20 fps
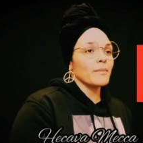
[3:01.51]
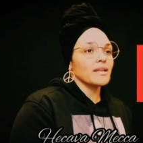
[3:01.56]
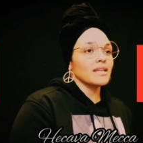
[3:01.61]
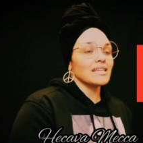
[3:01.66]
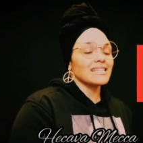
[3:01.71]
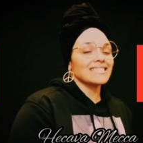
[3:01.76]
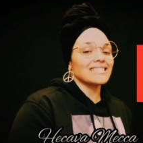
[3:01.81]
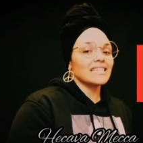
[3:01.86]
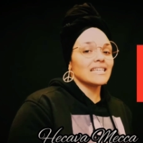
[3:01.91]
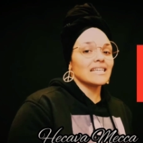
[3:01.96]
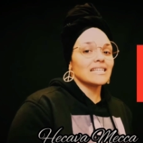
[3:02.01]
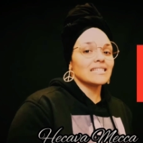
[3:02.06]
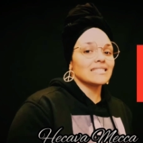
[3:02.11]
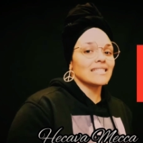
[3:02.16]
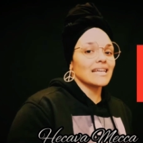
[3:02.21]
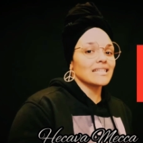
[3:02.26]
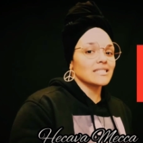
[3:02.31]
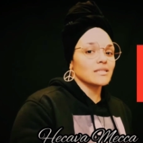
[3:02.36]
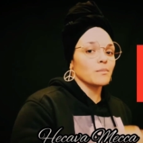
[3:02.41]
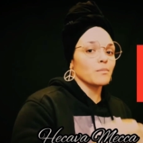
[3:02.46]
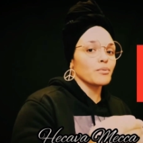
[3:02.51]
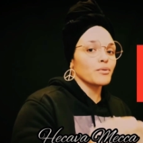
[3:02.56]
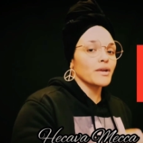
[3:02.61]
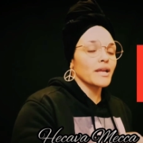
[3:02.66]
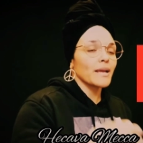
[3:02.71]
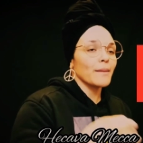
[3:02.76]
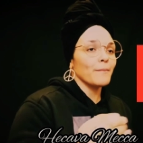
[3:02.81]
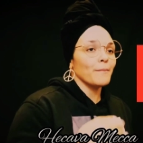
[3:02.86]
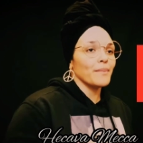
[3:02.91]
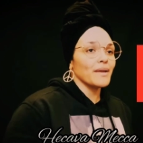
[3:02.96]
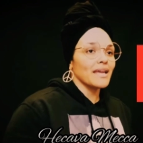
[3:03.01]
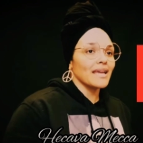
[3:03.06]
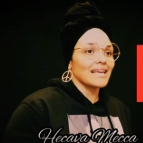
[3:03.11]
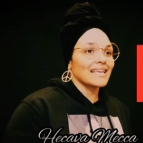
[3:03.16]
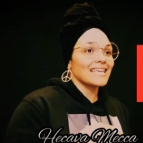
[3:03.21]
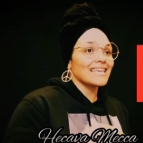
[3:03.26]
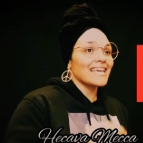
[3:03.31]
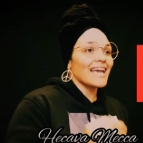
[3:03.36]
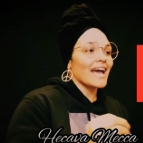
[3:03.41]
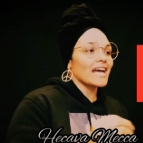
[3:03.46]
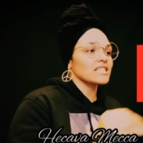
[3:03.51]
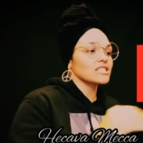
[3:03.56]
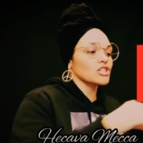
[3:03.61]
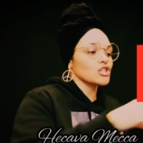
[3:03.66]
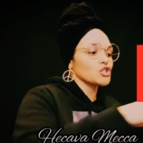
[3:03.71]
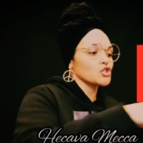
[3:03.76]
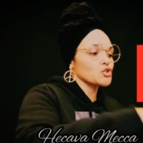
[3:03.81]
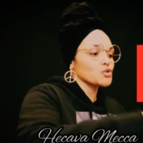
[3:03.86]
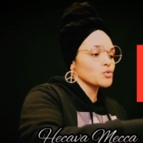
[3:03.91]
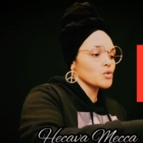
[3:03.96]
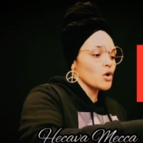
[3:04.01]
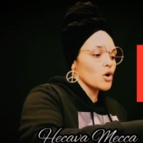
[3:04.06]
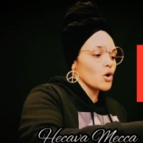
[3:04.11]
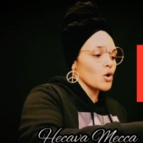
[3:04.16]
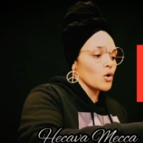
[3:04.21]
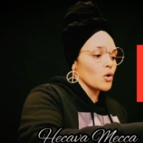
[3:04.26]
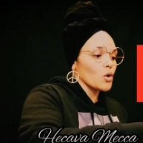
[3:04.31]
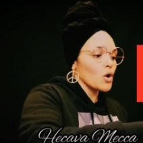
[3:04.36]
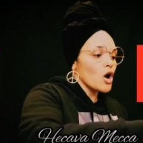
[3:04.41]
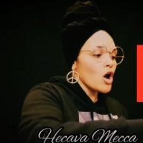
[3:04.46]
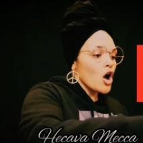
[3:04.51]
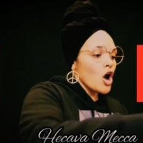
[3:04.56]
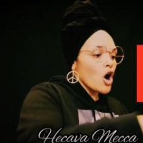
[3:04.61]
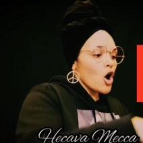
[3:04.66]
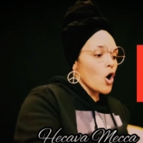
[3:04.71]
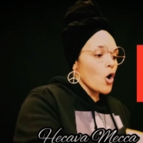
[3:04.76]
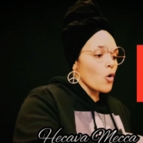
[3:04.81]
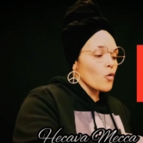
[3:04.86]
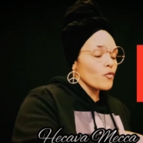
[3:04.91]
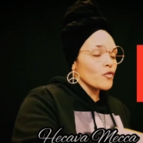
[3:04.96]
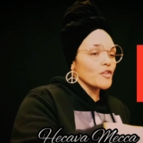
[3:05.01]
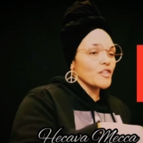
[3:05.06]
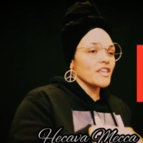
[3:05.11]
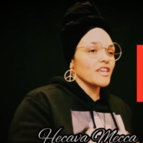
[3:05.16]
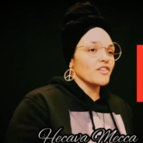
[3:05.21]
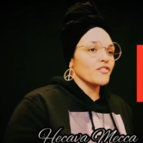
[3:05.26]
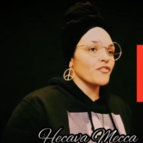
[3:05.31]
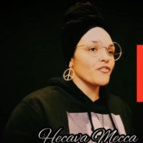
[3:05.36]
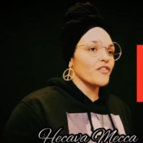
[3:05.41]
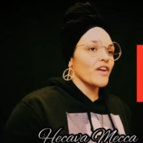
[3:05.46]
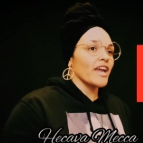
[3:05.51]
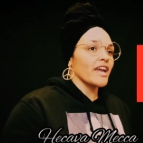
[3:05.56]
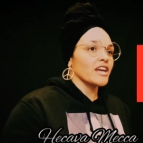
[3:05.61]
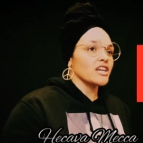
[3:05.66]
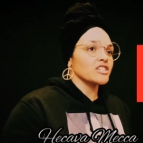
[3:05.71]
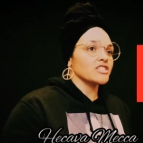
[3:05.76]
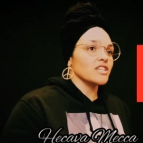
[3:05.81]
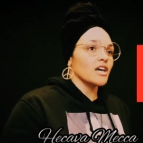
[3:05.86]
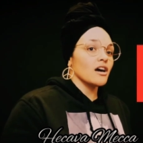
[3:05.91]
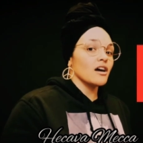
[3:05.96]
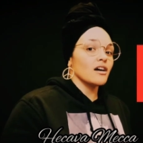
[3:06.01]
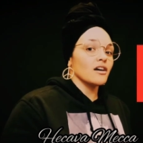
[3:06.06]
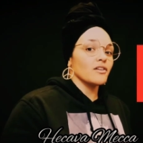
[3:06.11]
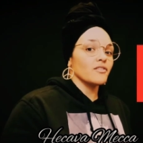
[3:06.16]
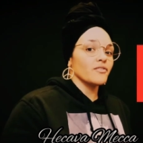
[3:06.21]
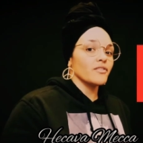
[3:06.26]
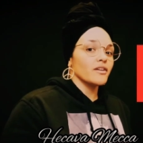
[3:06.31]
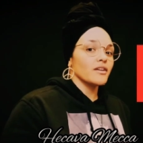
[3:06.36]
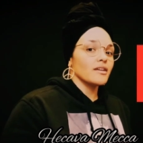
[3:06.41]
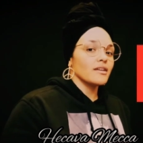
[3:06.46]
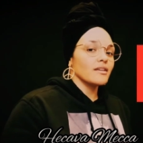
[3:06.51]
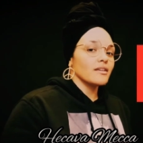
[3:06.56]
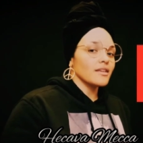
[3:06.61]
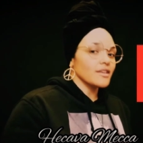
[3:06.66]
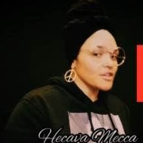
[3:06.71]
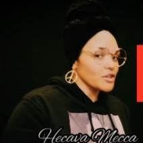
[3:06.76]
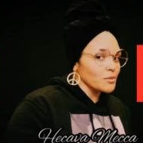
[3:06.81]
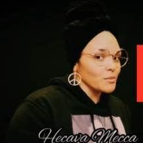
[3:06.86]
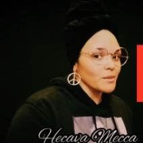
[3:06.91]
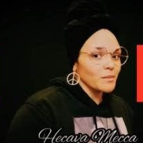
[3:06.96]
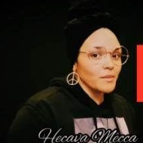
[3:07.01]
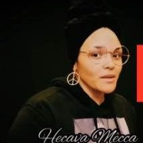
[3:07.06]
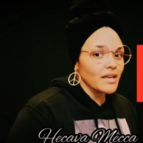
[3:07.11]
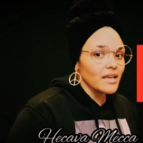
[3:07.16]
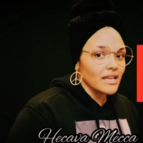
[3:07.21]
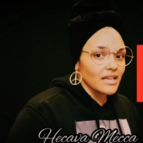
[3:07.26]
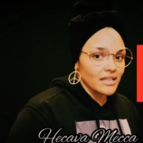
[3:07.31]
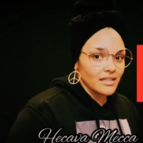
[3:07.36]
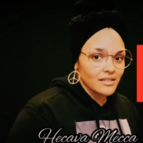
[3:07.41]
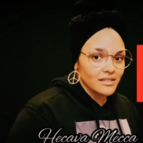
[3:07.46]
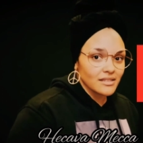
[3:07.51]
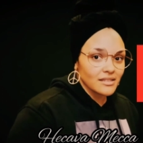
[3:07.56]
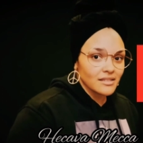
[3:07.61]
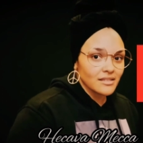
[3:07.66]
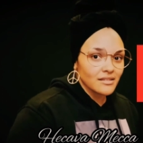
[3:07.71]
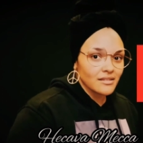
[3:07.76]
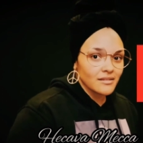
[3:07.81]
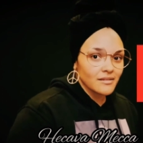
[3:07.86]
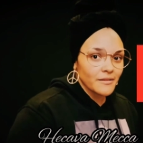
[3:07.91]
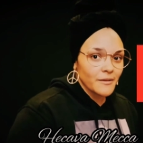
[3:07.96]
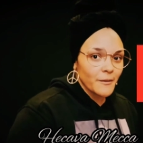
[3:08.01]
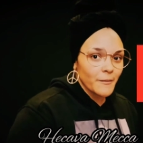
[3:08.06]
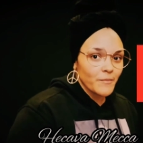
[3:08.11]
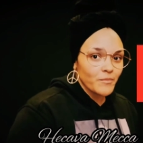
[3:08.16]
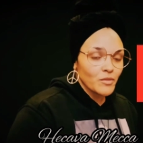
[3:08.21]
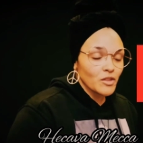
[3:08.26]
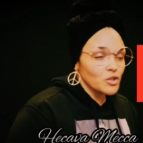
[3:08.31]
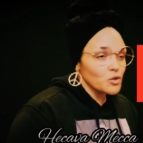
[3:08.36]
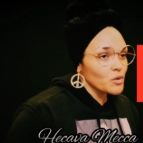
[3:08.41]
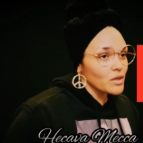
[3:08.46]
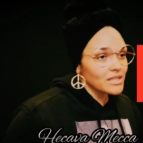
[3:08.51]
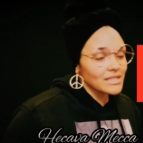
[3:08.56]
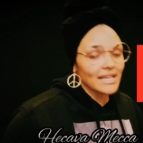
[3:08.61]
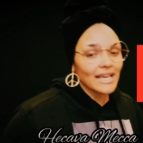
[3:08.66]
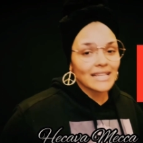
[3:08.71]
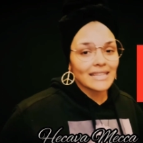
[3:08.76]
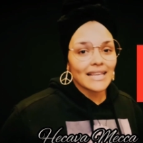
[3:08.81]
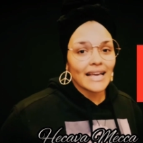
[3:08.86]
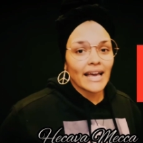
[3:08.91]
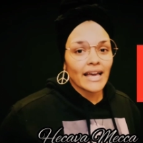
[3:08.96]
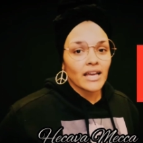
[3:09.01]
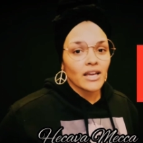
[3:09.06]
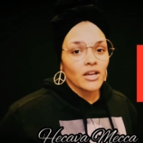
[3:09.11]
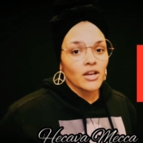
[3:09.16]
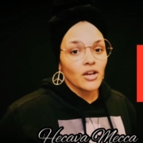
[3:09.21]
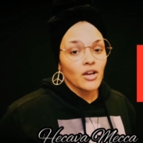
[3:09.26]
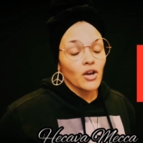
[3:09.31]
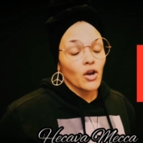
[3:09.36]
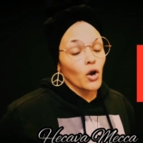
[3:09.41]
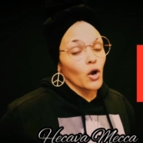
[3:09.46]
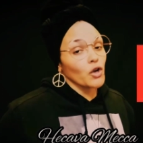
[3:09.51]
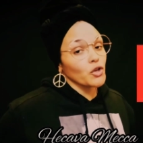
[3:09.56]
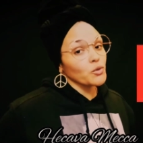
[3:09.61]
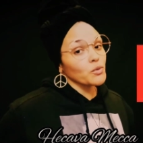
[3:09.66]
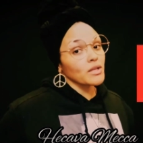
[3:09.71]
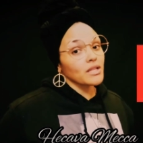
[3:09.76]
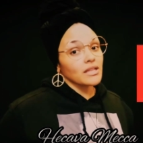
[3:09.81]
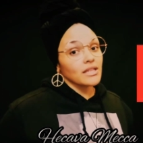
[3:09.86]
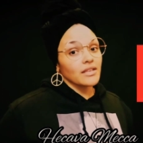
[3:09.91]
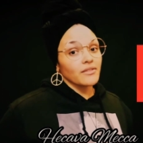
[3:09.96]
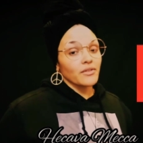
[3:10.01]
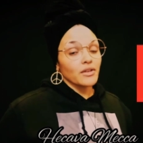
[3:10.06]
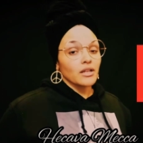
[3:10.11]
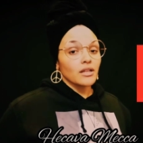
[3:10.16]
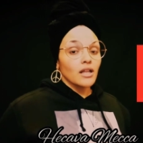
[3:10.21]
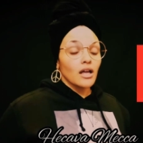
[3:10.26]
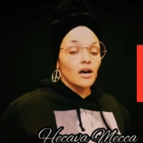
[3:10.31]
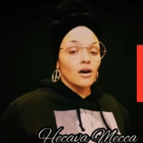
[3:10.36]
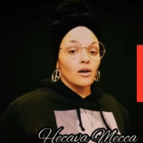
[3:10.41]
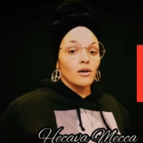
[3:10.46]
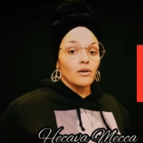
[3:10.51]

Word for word: is. He is that supreme being. He has control over the affairs of human beings. You could take that or you can leave it alone.